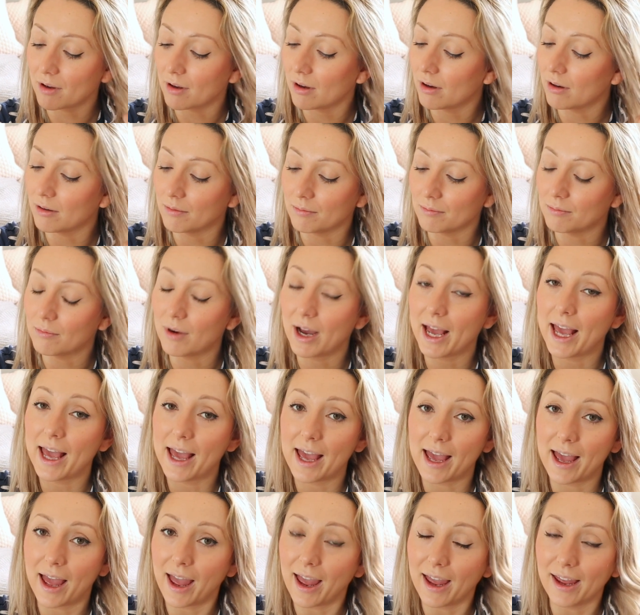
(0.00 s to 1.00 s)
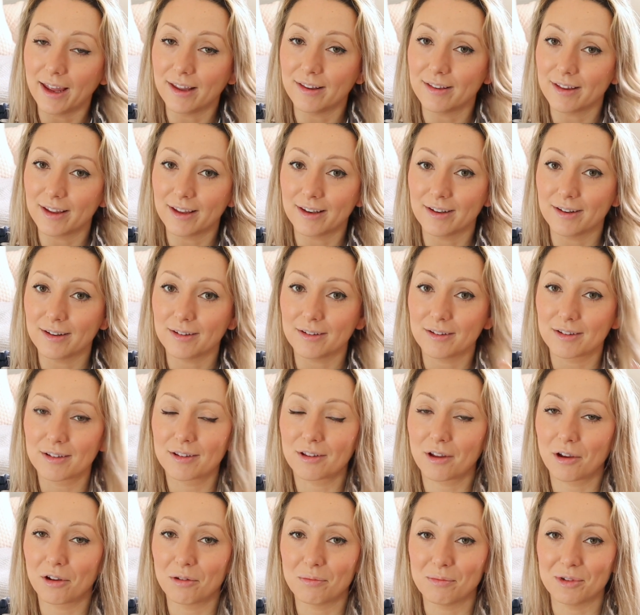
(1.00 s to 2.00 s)
um, my hair is in
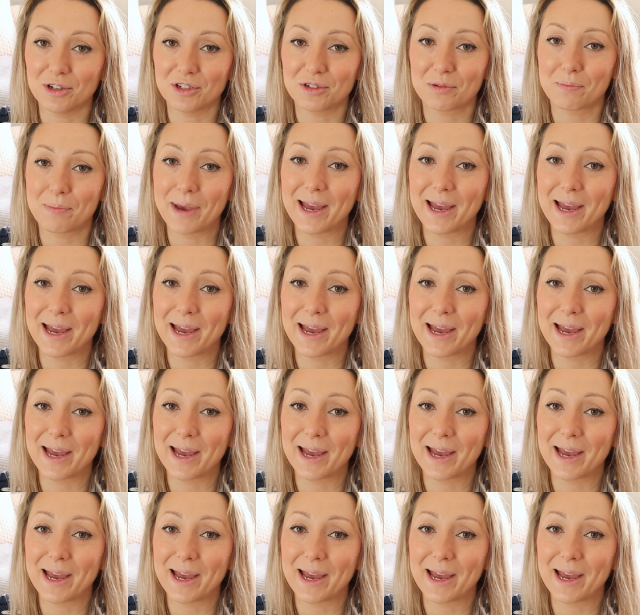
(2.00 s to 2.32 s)
so much